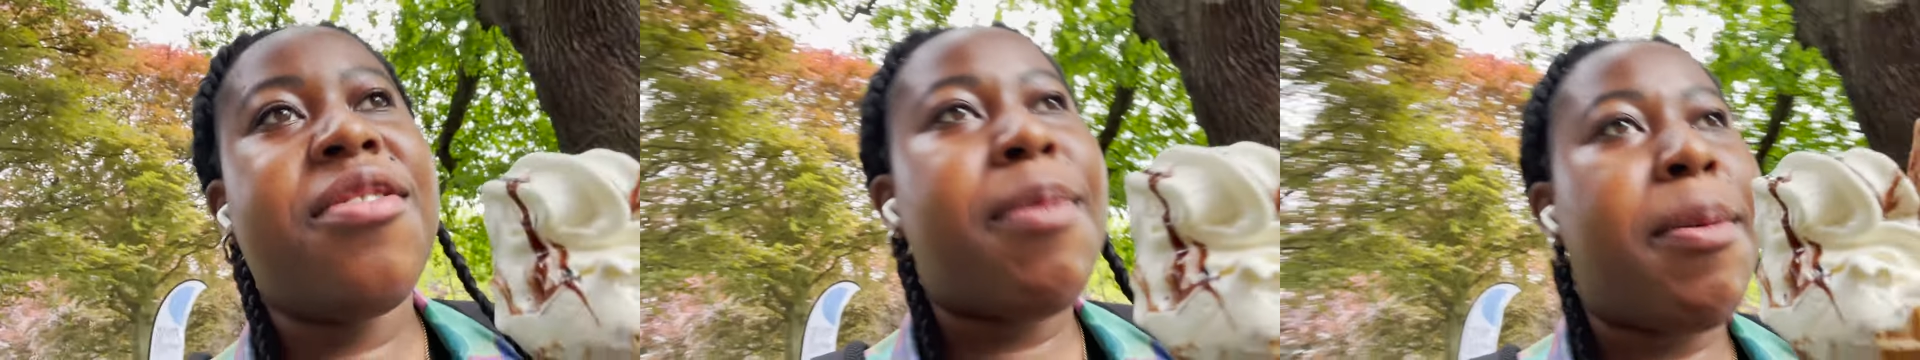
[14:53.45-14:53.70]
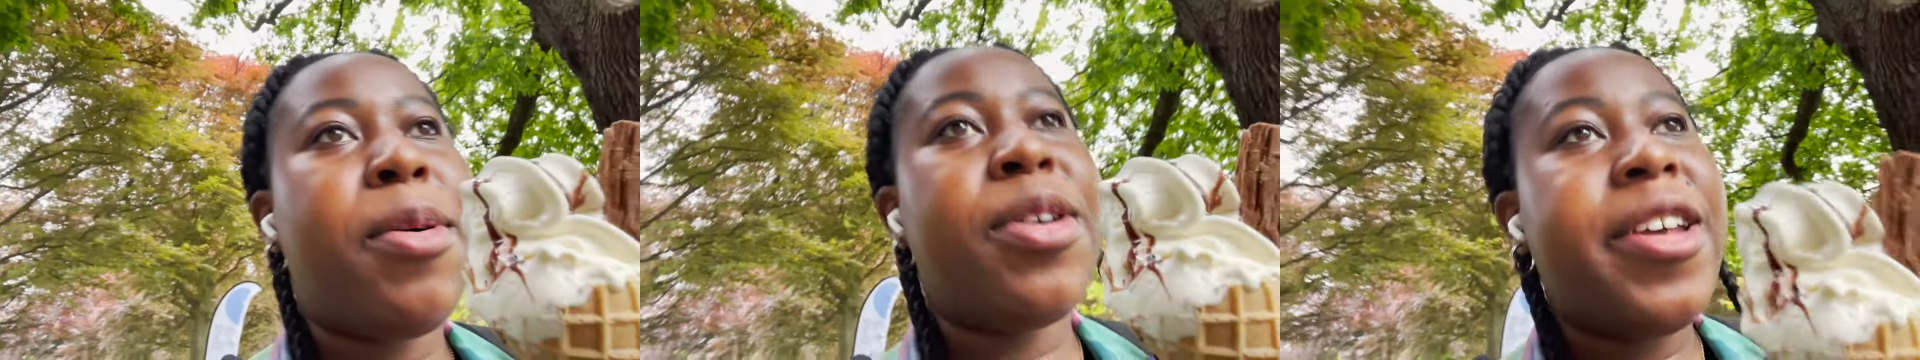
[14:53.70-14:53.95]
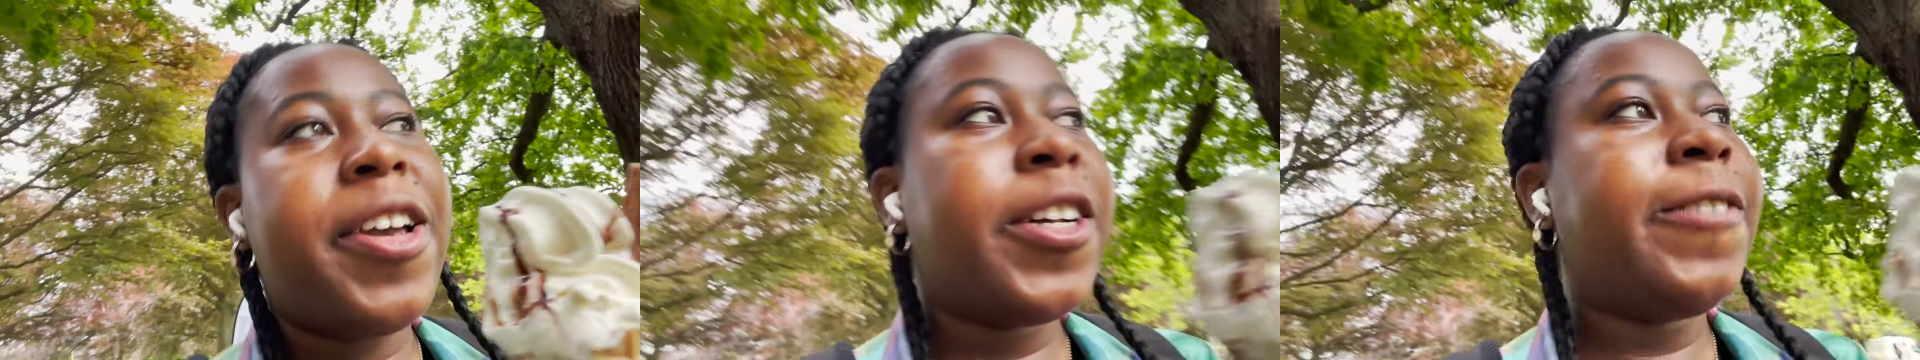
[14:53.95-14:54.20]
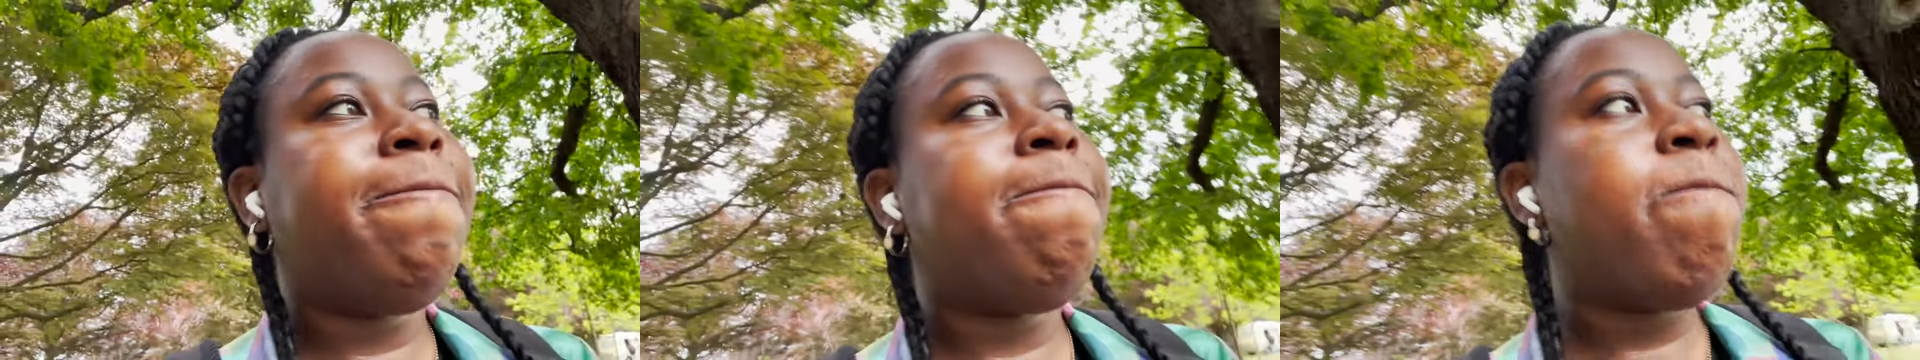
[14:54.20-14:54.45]
my
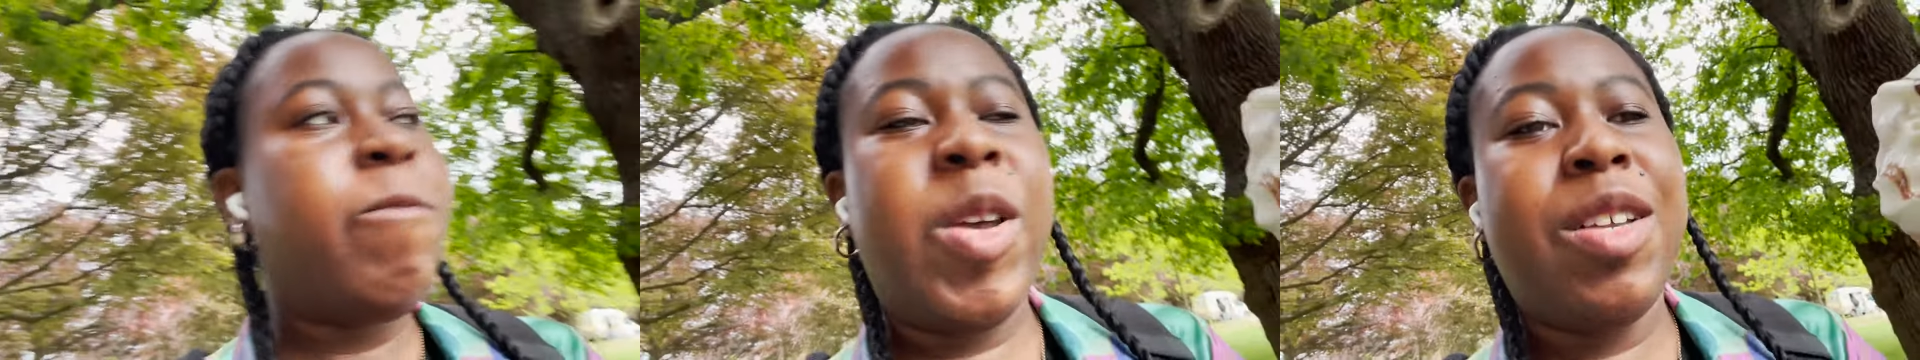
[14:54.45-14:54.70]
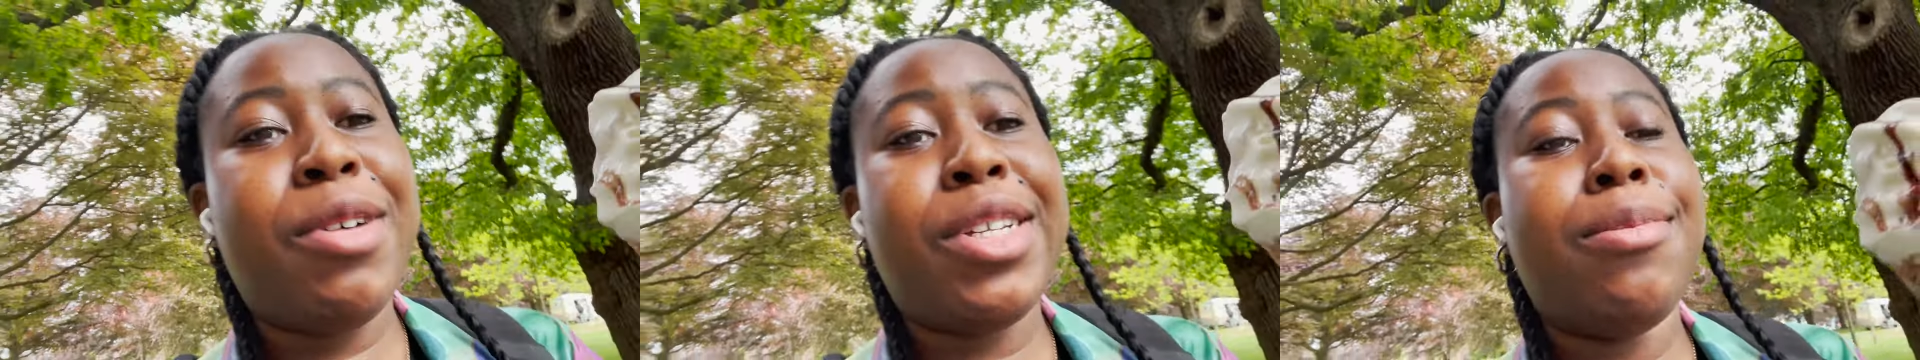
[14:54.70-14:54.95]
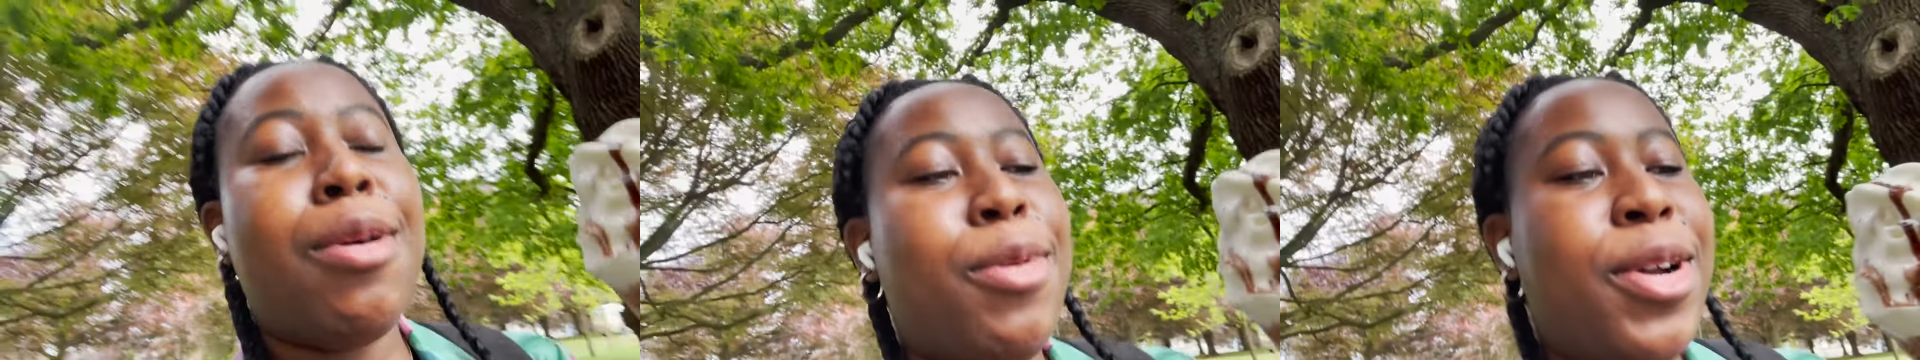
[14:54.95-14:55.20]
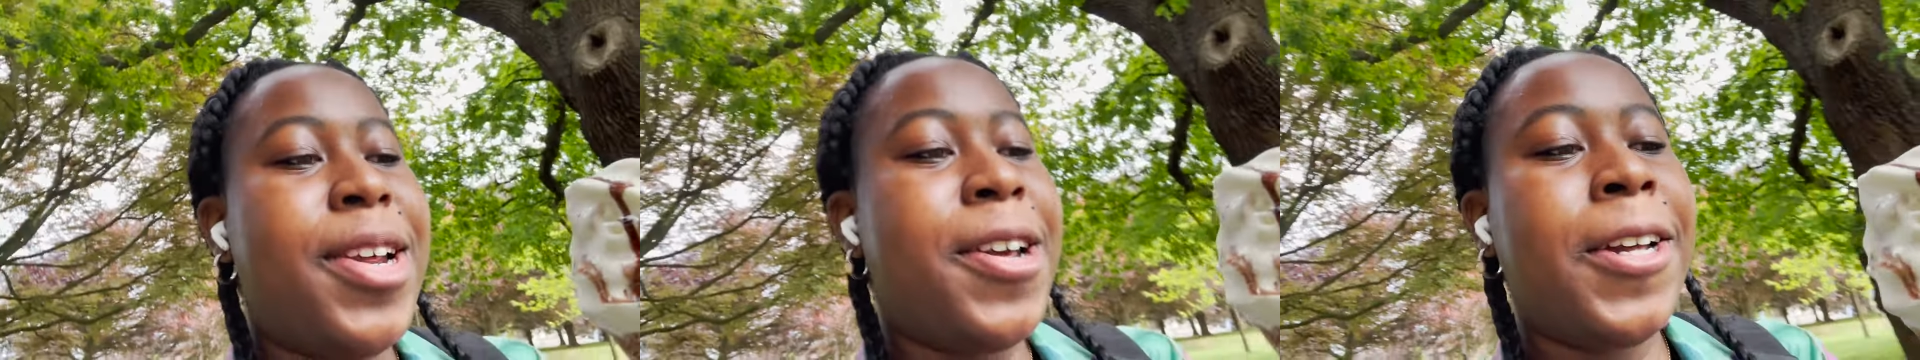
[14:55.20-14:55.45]
summer body.